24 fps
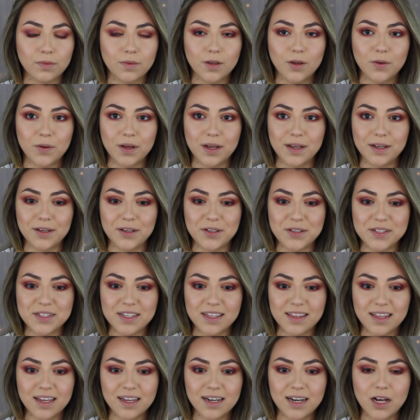Okay, do you see
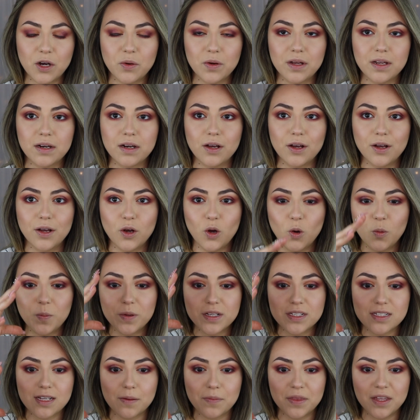that? How it
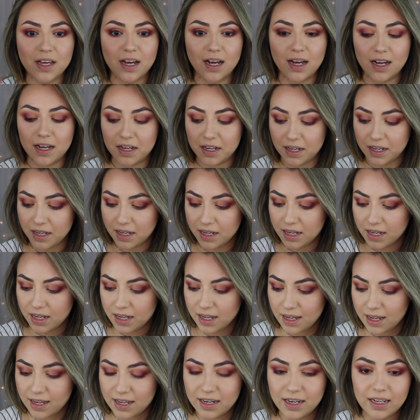opens up the eye
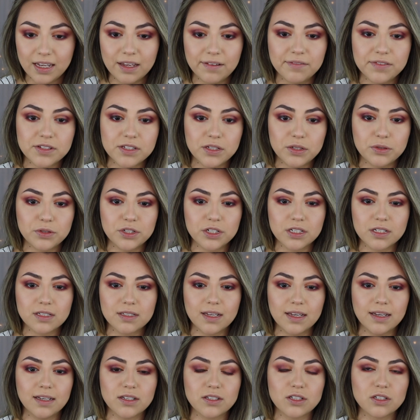and it gives you just
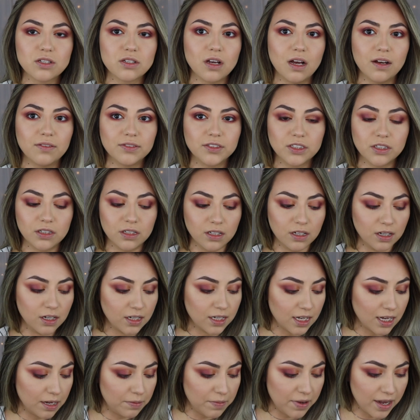like a softer
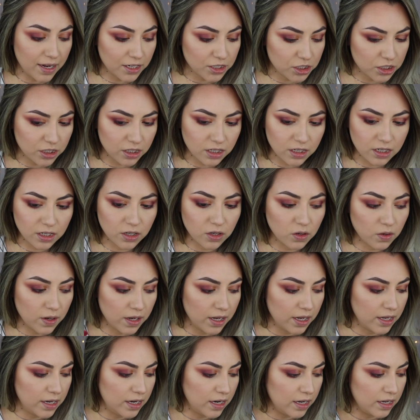look. I'm actually gonna go
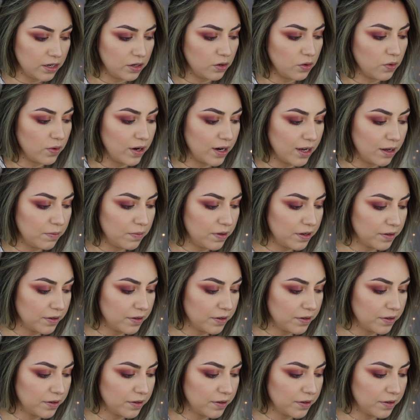ahead and grab